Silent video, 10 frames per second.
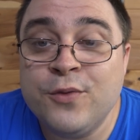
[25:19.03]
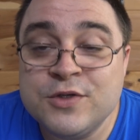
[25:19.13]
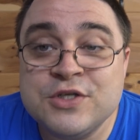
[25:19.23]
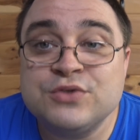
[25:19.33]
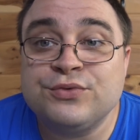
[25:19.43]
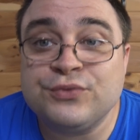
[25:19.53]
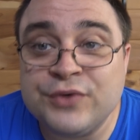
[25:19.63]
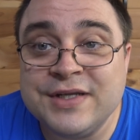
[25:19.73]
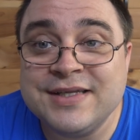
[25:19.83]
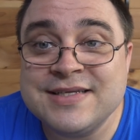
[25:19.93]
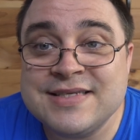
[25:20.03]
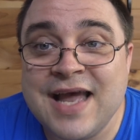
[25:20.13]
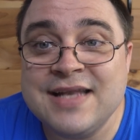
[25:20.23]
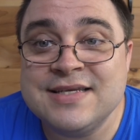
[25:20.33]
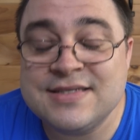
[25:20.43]
which is really
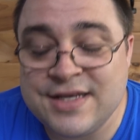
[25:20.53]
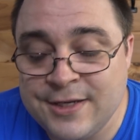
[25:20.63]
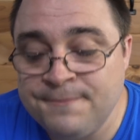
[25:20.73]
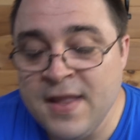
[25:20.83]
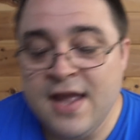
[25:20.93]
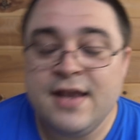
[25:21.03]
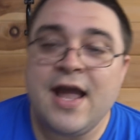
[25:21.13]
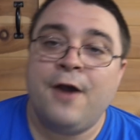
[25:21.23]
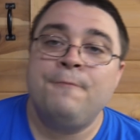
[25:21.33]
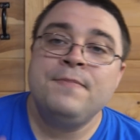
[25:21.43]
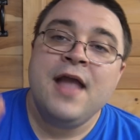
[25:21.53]
sad to see. Now,